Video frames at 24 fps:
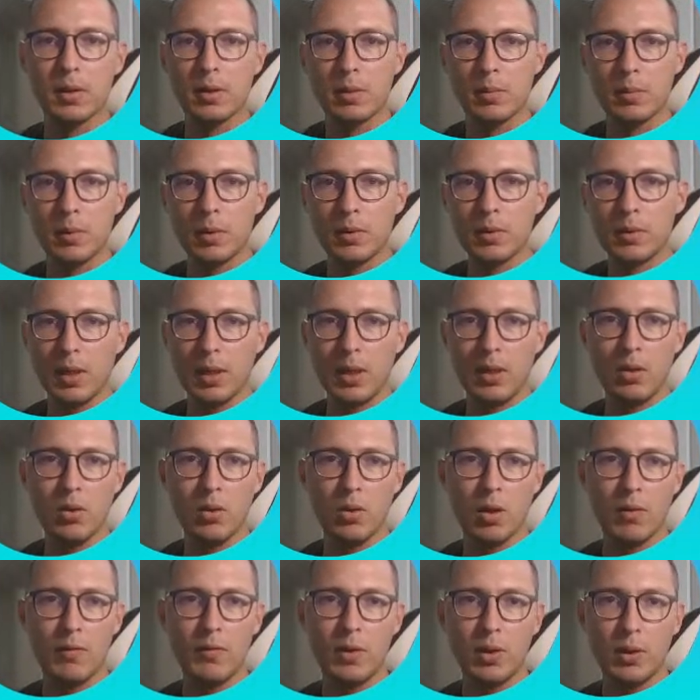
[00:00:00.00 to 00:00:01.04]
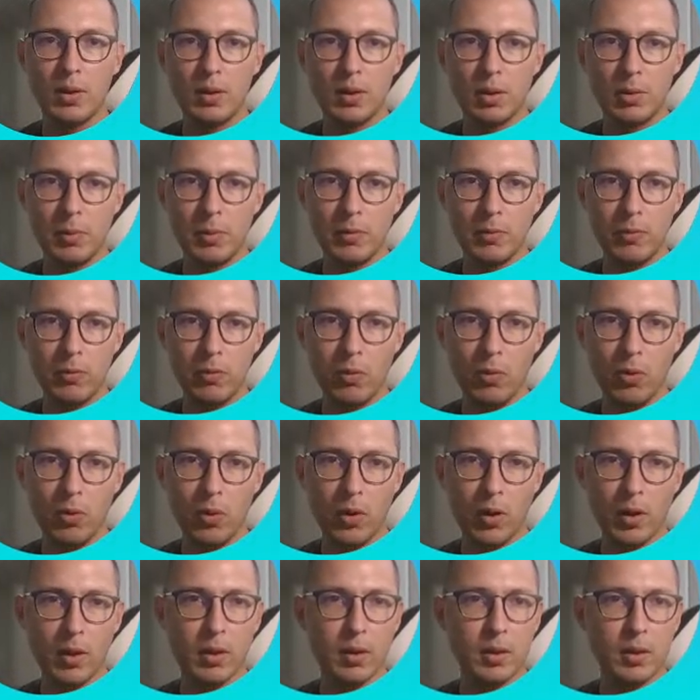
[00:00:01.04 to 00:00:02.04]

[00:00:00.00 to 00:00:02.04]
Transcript: because I know I've done this before.